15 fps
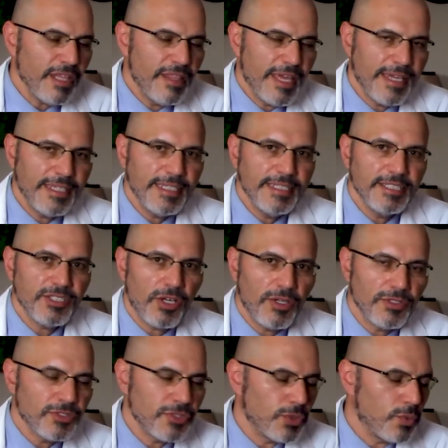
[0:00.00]
That is
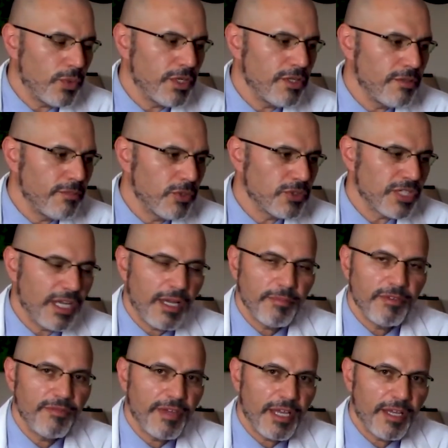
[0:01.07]
also one of the most
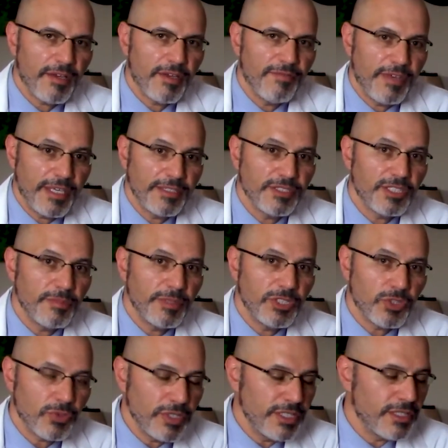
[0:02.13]
common veins to be
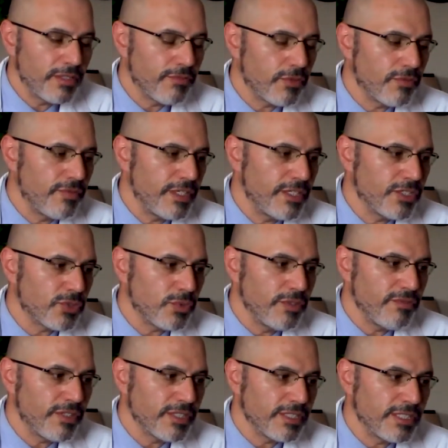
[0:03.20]
treated for venous
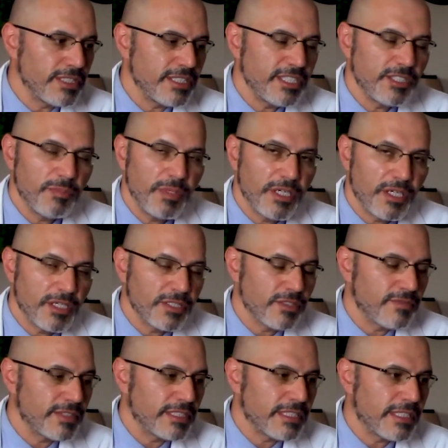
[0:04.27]
reflux disease because
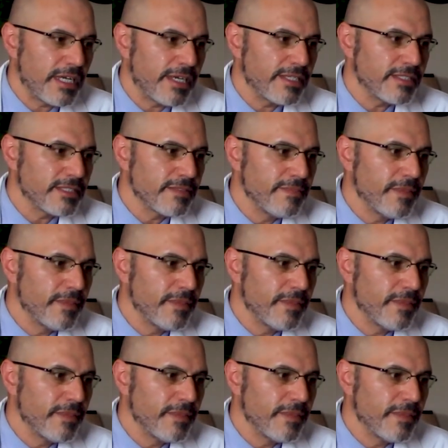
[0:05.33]
of its size.